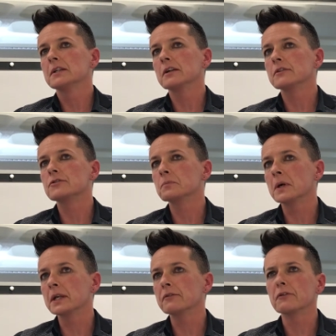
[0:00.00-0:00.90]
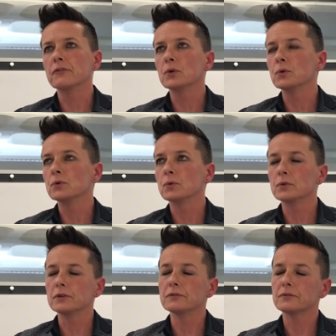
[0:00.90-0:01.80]
earn some money for food,
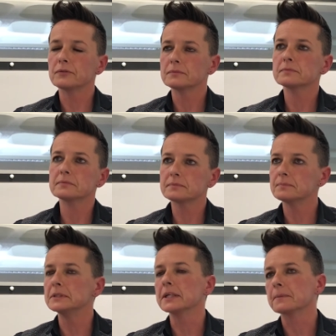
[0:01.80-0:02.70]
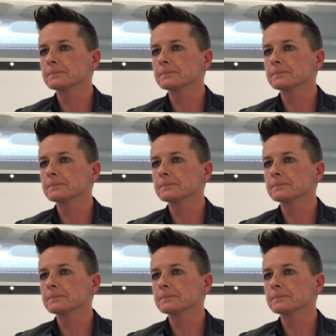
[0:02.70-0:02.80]
or you've, yeah.